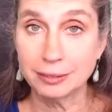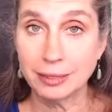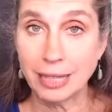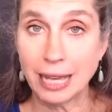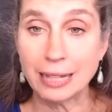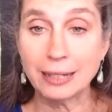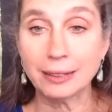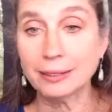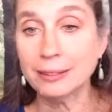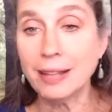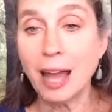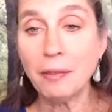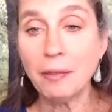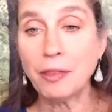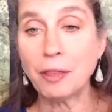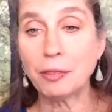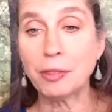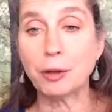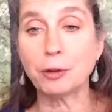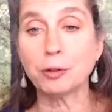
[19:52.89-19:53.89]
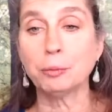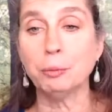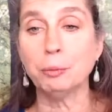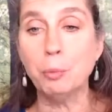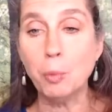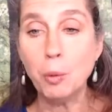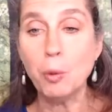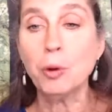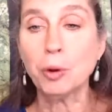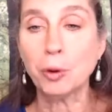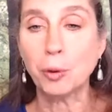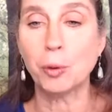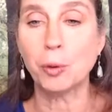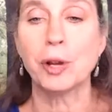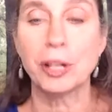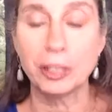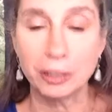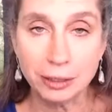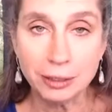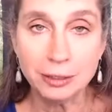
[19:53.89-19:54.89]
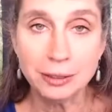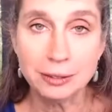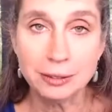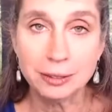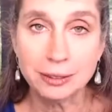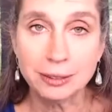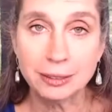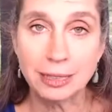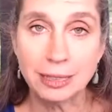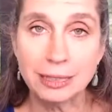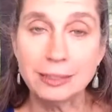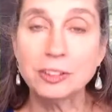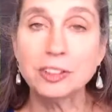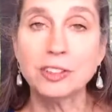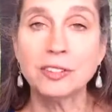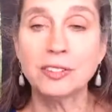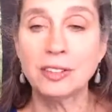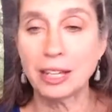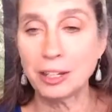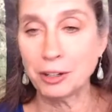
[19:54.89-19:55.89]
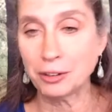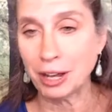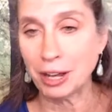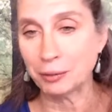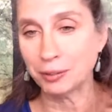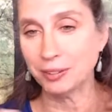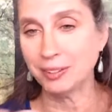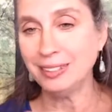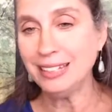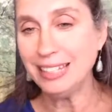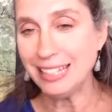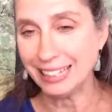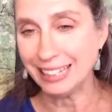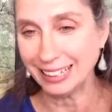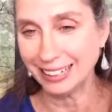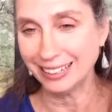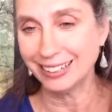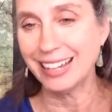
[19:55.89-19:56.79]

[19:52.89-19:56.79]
And it's not that there's more oil, It's just that you're now seeing it.